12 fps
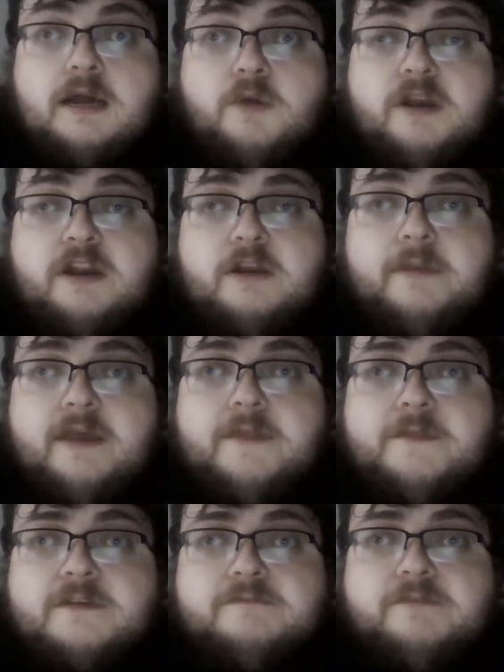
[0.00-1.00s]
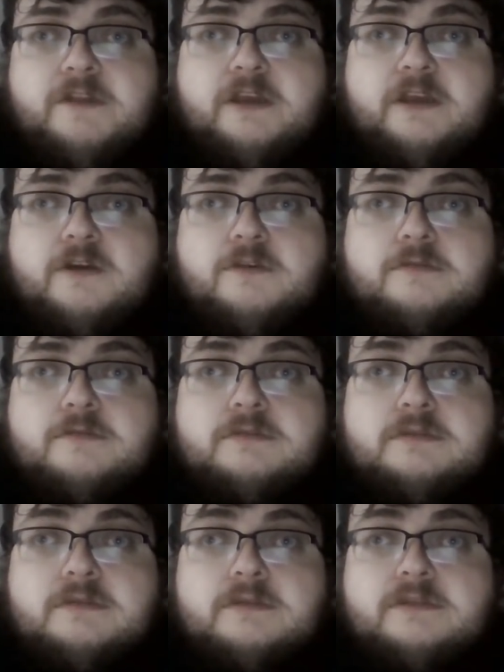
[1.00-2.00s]
I wanted to make this video
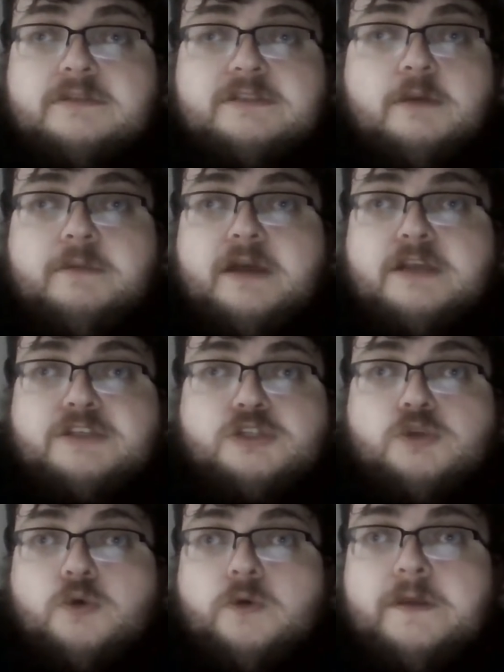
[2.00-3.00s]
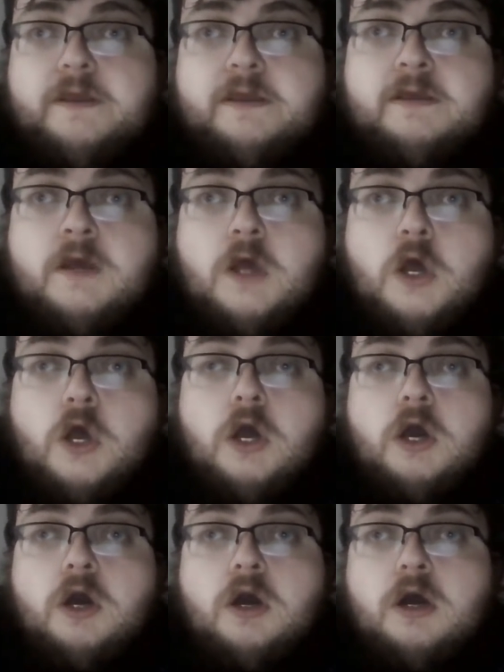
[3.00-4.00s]
tell my story
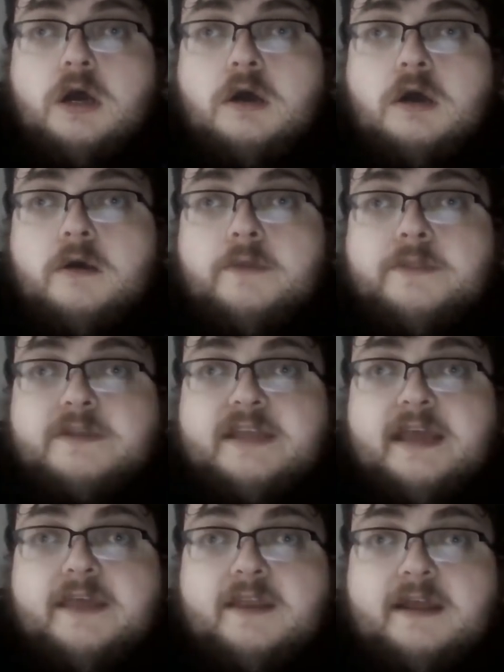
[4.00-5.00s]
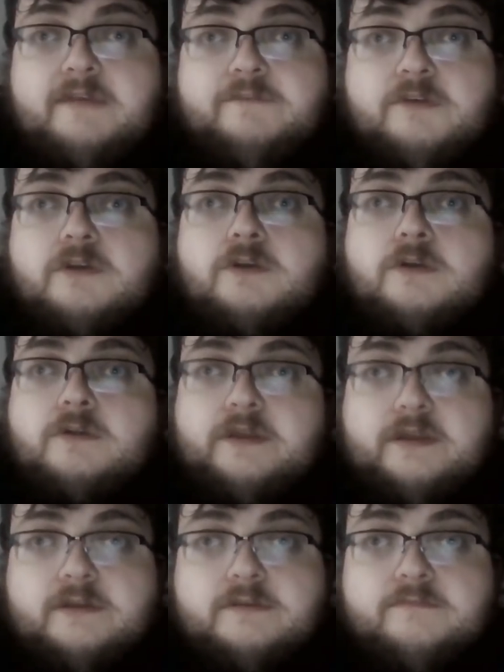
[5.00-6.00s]
on the day that I voted
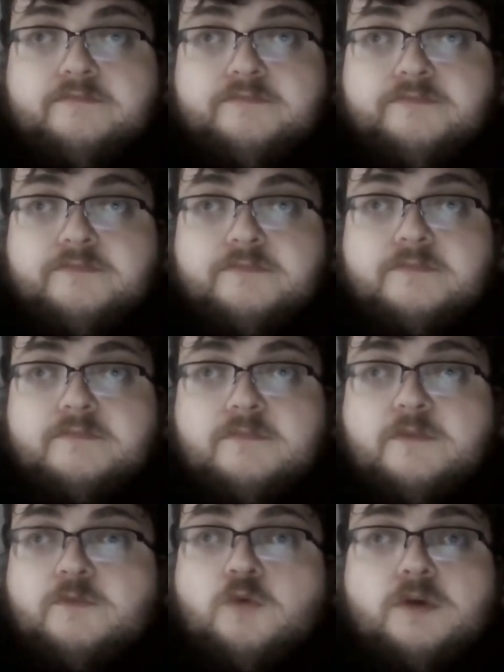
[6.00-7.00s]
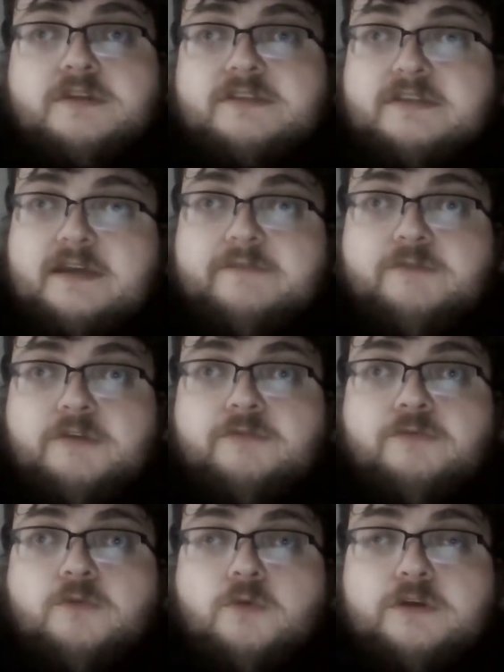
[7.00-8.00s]
early. Of course, I
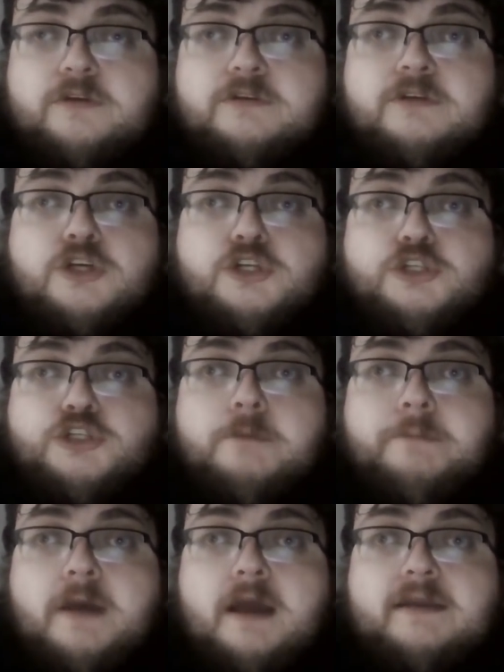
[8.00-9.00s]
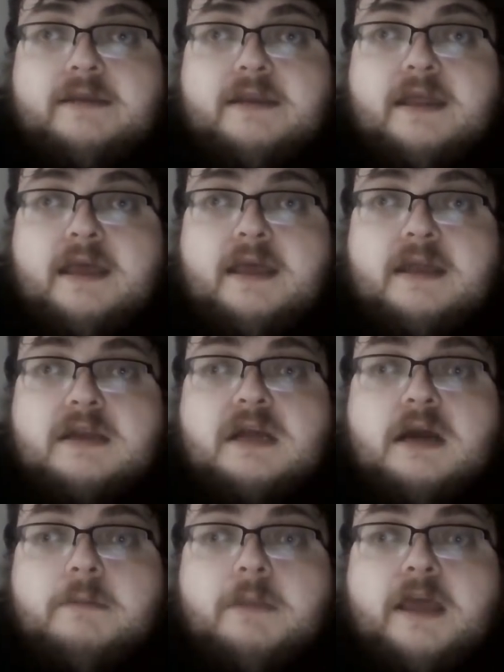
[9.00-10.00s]
voted for Joe Biden
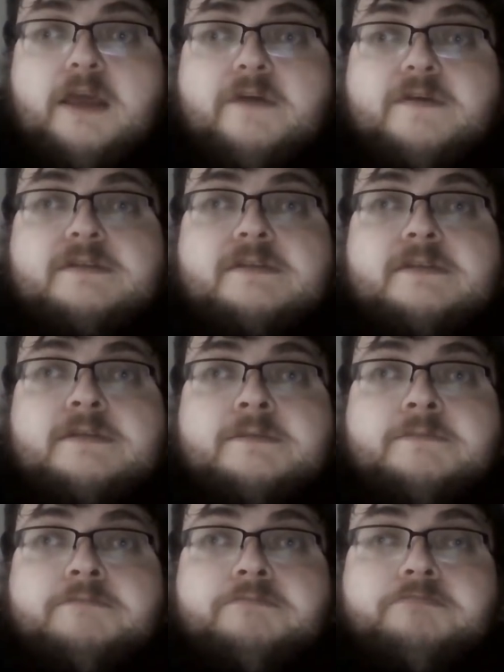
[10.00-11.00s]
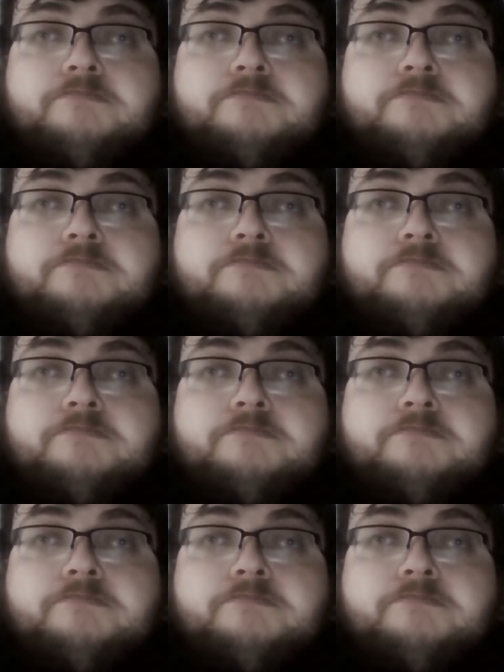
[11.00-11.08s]
and Kamala Harris